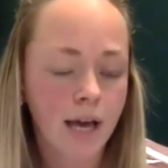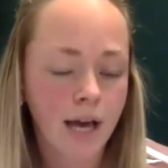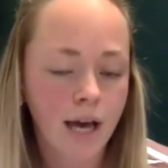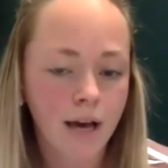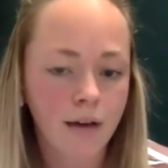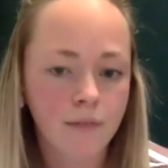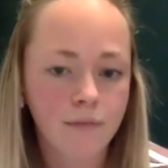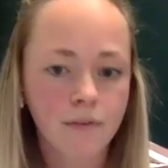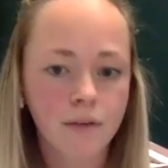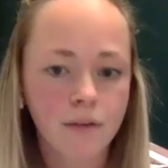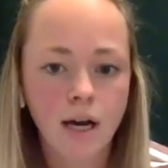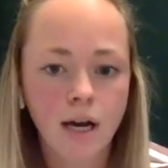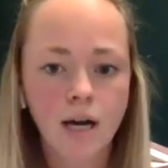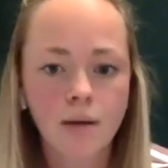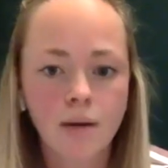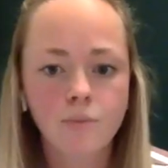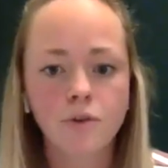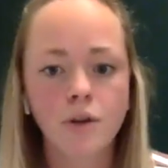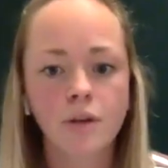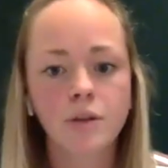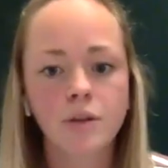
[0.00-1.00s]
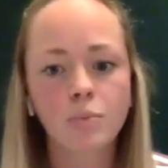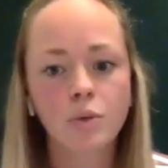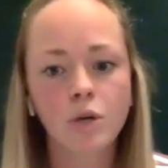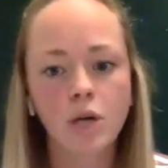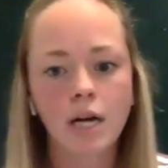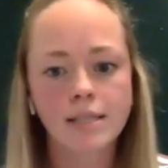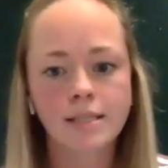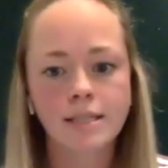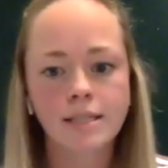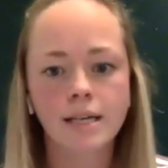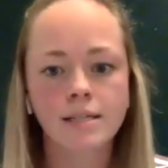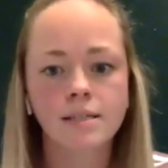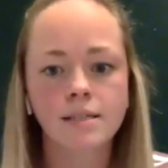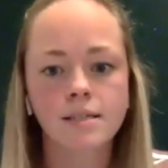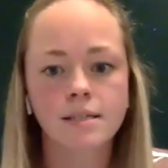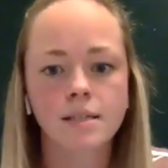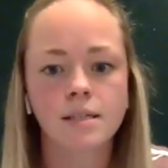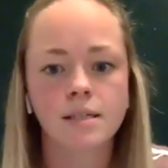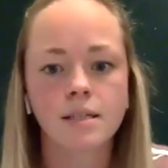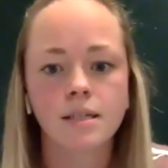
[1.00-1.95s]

have throughout the process.